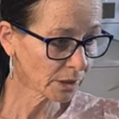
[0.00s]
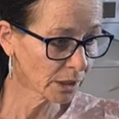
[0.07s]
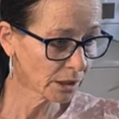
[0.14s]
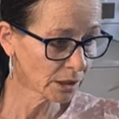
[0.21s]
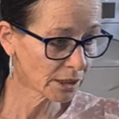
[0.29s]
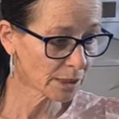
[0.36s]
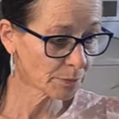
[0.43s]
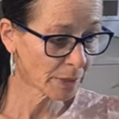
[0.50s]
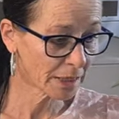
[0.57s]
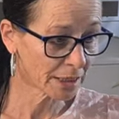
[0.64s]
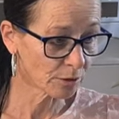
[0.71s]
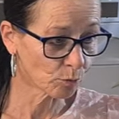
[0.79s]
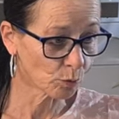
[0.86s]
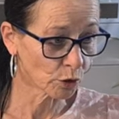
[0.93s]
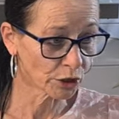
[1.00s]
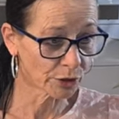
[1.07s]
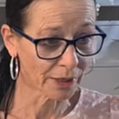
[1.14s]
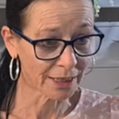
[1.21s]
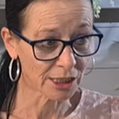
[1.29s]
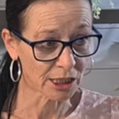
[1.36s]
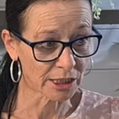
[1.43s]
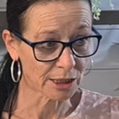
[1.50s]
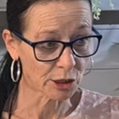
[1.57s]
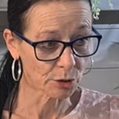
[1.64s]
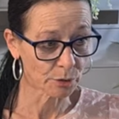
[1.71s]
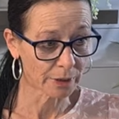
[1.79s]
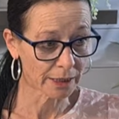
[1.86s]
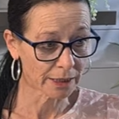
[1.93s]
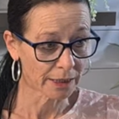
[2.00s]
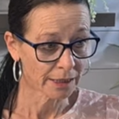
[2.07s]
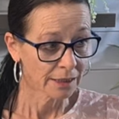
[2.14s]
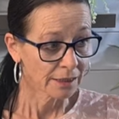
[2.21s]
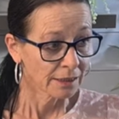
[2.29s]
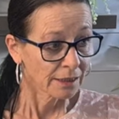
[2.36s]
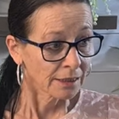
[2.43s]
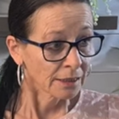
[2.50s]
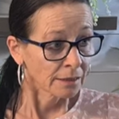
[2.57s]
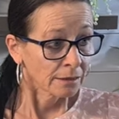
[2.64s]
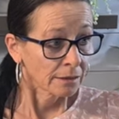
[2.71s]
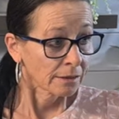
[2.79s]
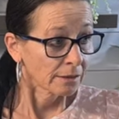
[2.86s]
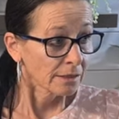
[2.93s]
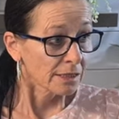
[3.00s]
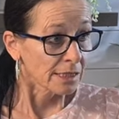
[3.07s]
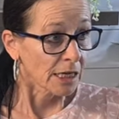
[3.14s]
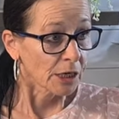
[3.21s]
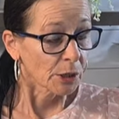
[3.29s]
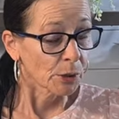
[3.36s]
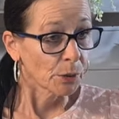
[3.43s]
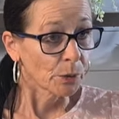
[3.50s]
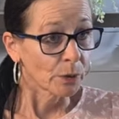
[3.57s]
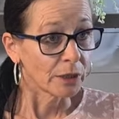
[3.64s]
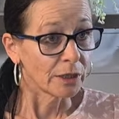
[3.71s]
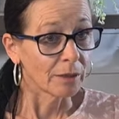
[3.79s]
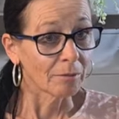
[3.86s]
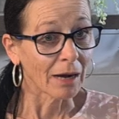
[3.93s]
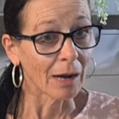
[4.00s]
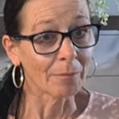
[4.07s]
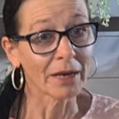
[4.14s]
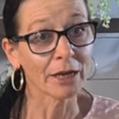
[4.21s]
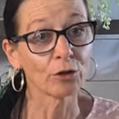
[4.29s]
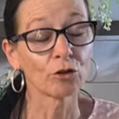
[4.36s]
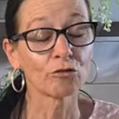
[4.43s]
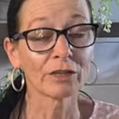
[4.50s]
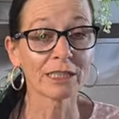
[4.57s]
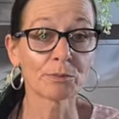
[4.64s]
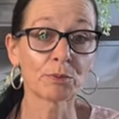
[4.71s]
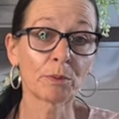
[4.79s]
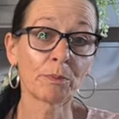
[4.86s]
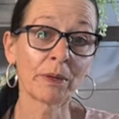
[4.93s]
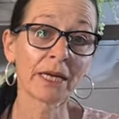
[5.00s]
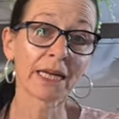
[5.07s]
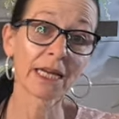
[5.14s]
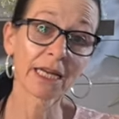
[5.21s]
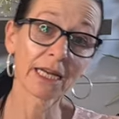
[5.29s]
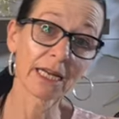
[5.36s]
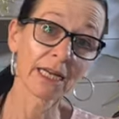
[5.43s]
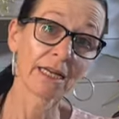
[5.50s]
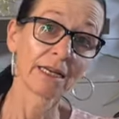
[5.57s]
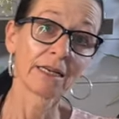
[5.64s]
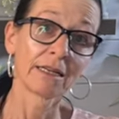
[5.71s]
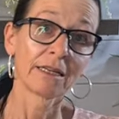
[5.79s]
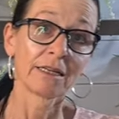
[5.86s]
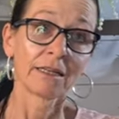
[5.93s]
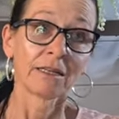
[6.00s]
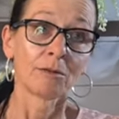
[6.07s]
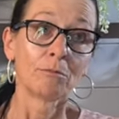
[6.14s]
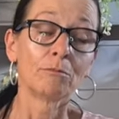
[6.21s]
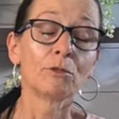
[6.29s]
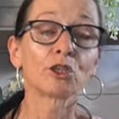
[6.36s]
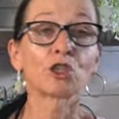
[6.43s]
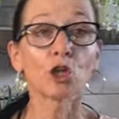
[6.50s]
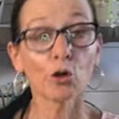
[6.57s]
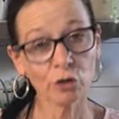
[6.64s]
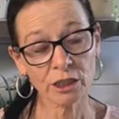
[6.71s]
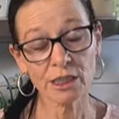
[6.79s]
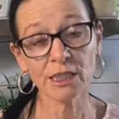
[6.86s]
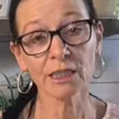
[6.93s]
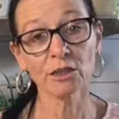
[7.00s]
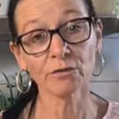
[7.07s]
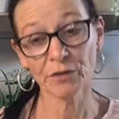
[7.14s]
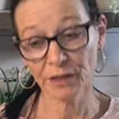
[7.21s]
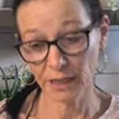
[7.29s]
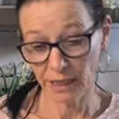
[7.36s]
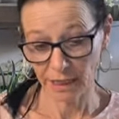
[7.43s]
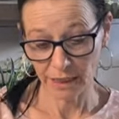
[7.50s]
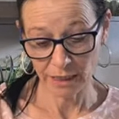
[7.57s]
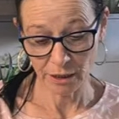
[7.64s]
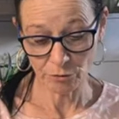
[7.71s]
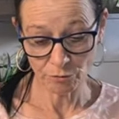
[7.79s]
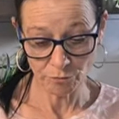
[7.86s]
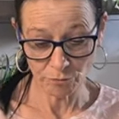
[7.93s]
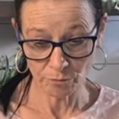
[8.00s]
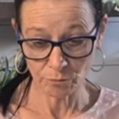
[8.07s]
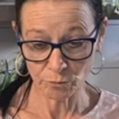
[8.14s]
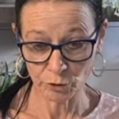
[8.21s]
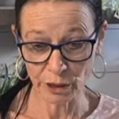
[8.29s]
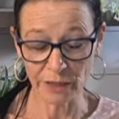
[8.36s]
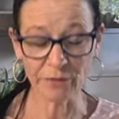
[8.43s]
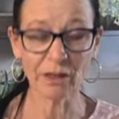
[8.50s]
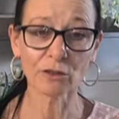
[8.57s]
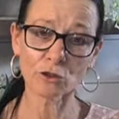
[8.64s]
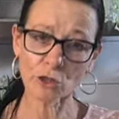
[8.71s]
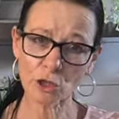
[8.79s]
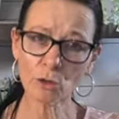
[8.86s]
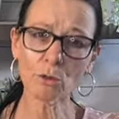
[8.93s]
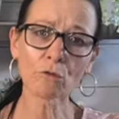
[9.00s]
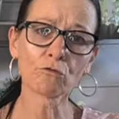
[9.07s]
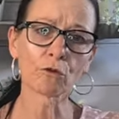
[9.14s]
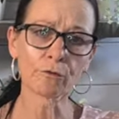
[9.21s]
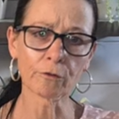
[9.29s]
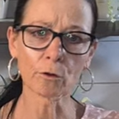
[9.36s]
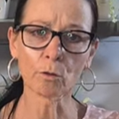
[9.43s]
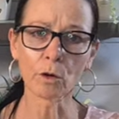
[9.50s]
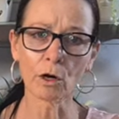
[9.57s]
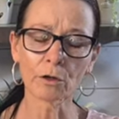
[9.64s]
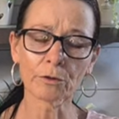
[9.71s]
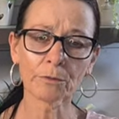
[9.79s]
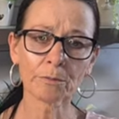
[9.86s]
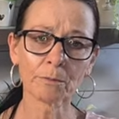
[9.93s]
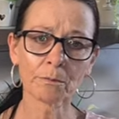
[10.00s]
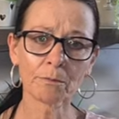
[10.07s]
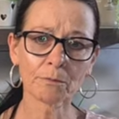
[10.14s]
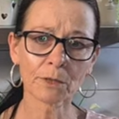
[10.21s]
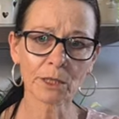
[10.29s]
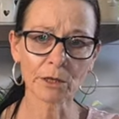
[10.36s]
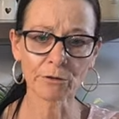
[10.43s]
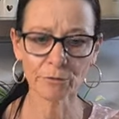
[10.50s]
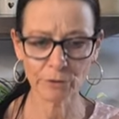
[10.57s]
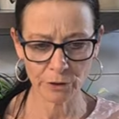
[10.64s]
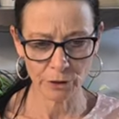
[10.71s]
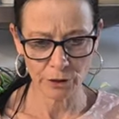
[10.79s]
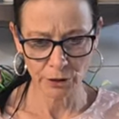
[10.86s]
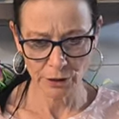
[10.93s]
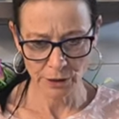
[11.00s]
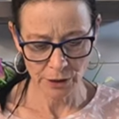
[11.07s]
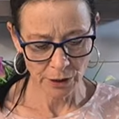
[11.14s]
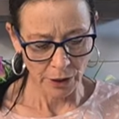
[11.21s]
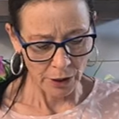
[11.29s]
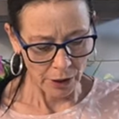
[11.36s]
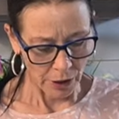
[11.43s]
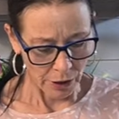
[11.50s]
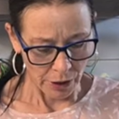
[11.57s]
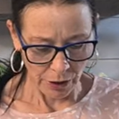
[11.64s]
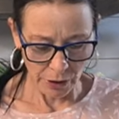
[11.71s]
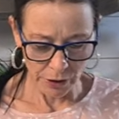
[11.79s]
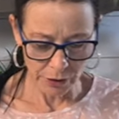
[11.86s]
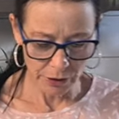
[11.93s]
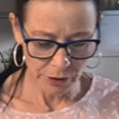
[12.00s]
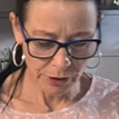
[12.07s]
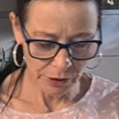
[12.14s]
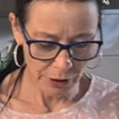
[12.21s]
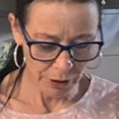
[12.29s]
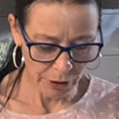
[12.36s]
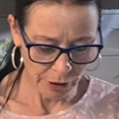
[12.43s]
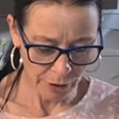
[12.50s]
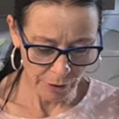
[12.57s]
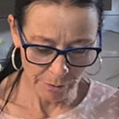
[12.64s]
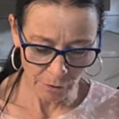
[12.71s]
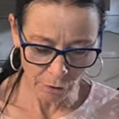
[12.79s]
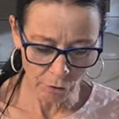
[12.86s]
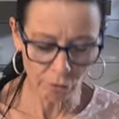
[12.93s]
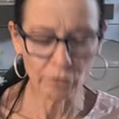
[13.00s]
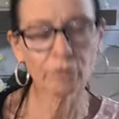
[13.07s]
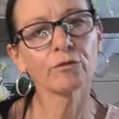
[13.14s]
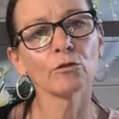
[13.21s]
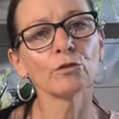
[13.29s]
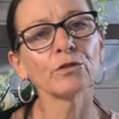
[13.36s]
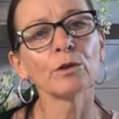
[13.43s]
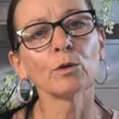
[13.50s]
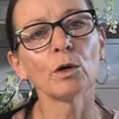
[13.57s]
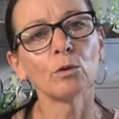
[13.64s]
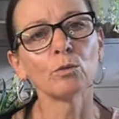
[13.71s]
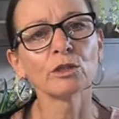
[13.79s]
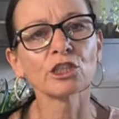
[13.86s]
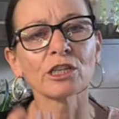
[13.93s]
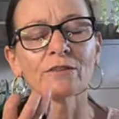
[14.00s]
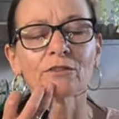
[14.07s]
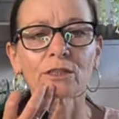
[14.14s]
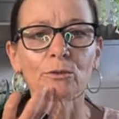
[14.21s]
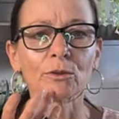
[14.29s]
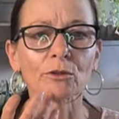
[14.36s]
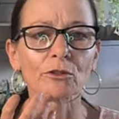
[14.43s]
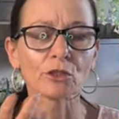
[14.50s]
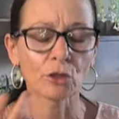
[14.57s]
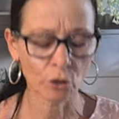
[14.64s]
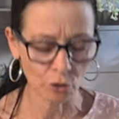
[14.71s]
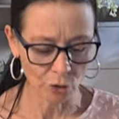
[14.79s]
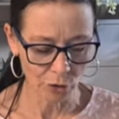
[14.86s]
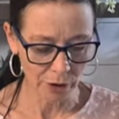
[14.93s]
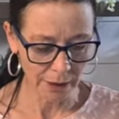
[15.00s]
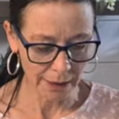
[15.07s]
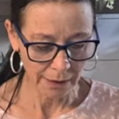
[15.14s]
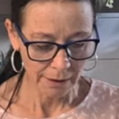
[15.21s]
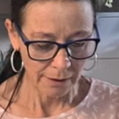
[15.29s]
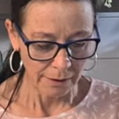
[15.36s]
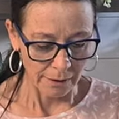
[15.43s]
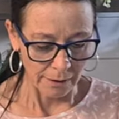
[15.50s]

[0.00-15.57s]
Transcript: Depending on what you're actually doing, So I may already prepare majority of the reef. I'll just do a rougher one, you know, first, and or a fluffy one, whichever you want to call it,